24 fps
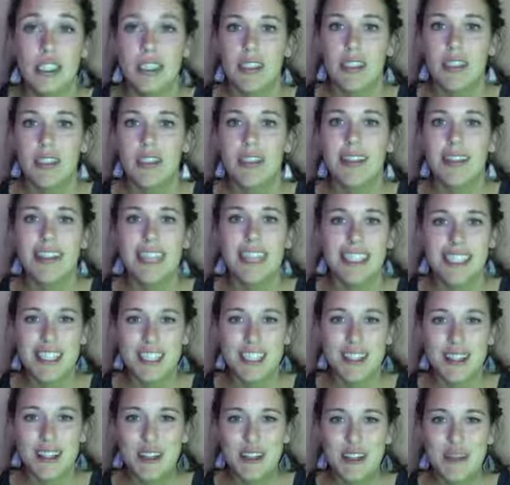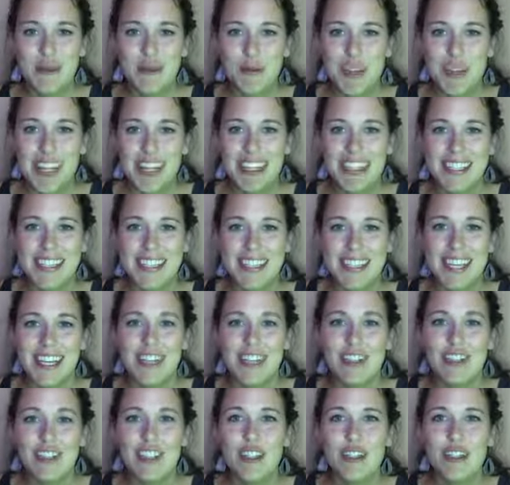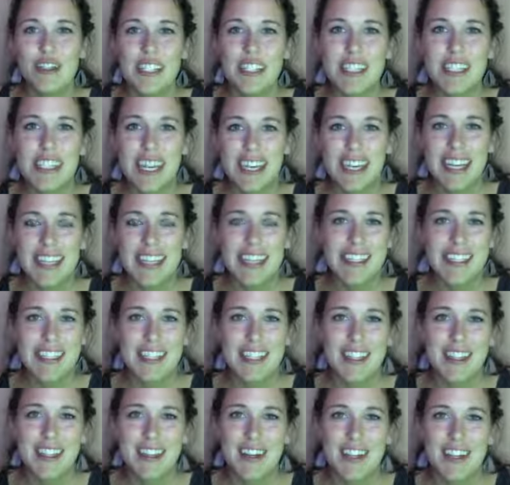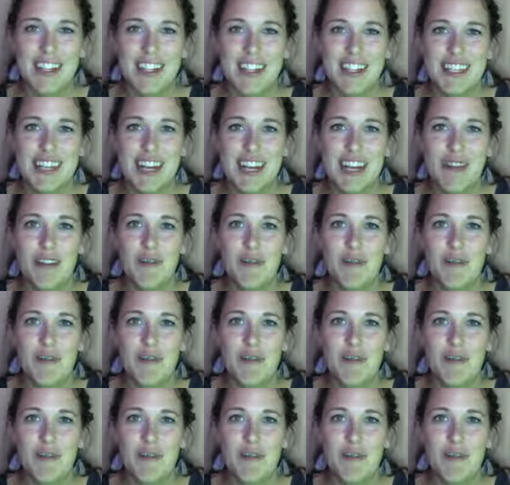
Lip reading: less than 2 weeks. June 2nd is the launch date